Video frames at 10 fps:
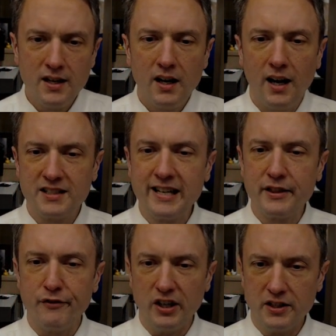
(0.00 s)
a tenth
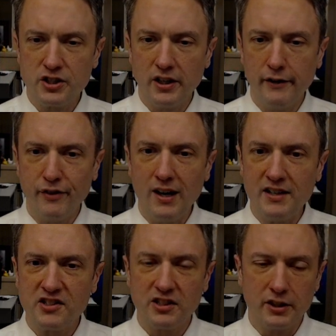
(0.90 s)
of an inch of
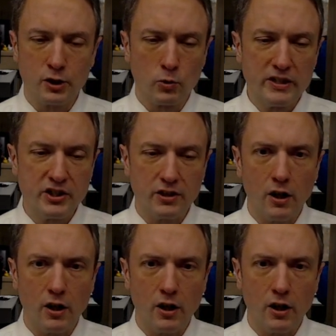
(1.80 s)
ice accretion.